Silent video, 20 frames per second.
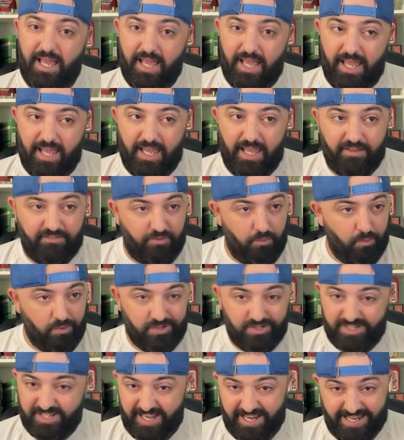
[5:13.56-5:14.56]
If it
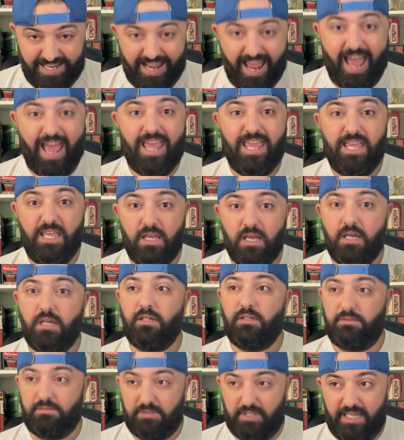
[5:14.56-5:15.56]
was today,
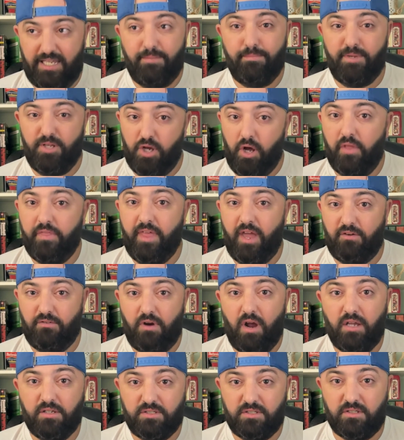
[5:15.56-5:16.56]
he'd be on that
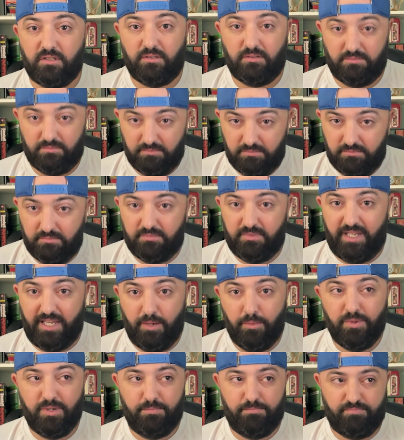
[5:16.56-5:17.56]
roster. He
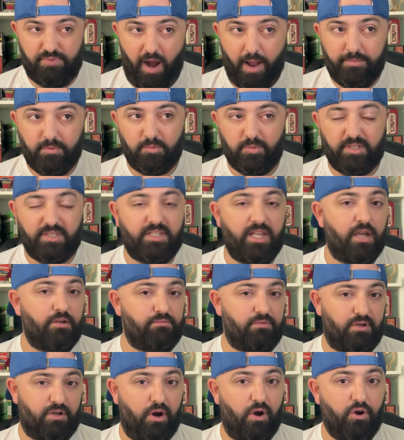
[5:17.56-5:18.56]
would probably take
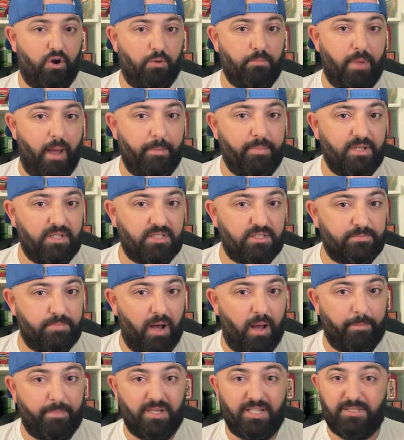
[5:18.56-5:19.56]
Ricardo Pepi's
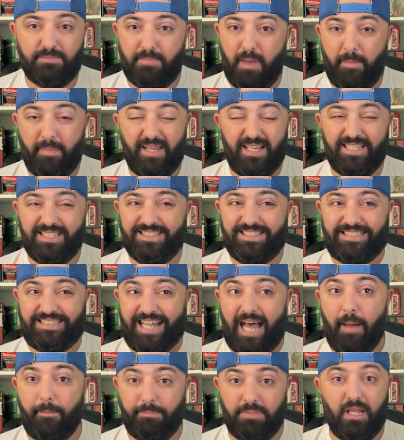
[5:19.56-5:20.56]
spot because Pepe is
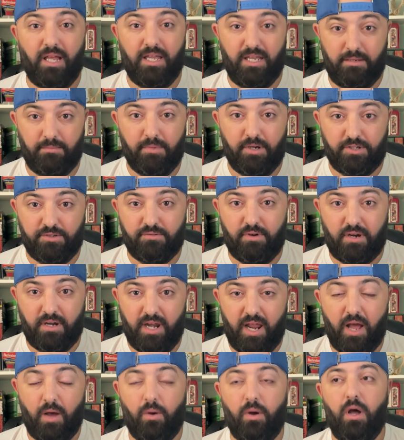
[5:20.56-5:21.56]
not playing much right
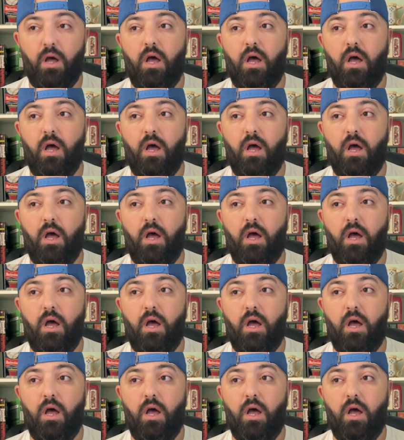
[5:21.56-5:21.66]
now.